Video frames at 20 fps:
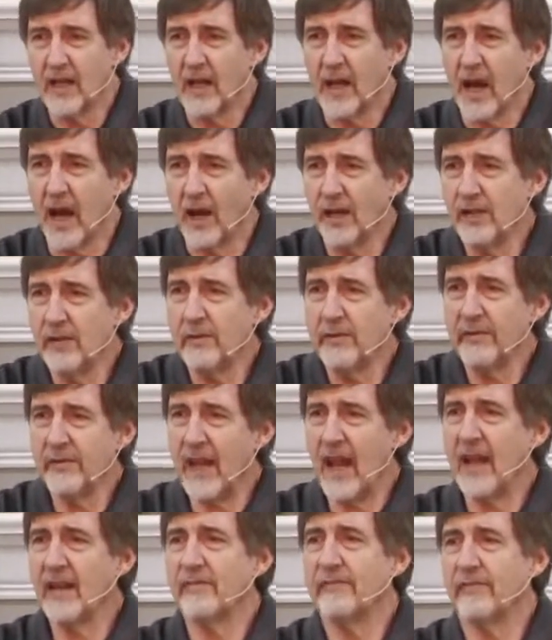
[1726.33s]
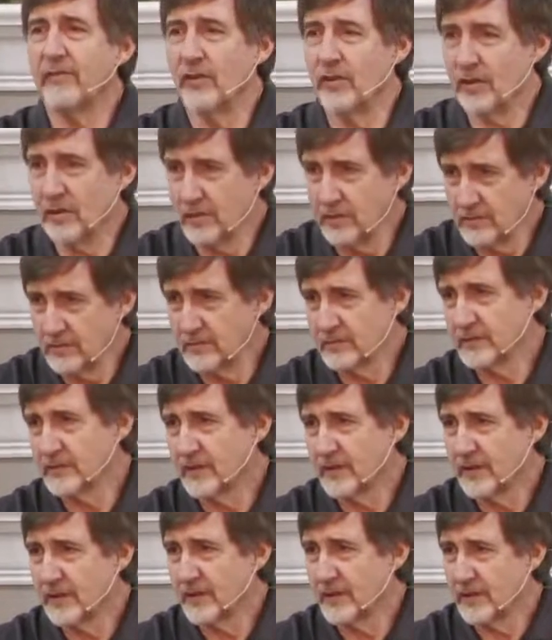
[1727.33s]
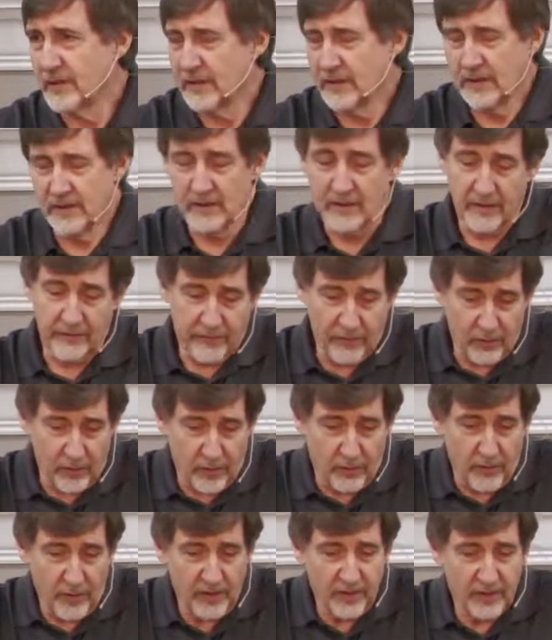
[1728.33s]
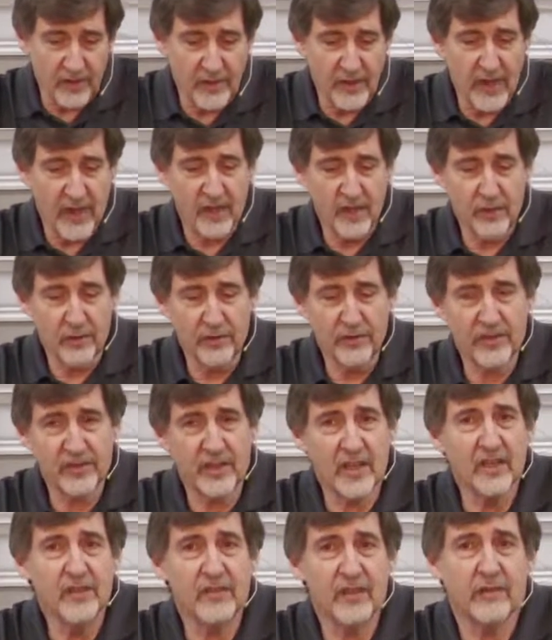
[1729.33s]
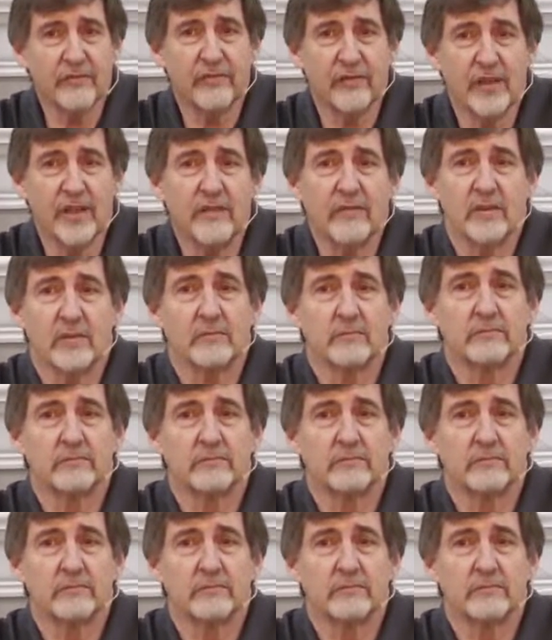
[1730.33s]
Are you thankful, if you're a Christian, that your sins are forgiven?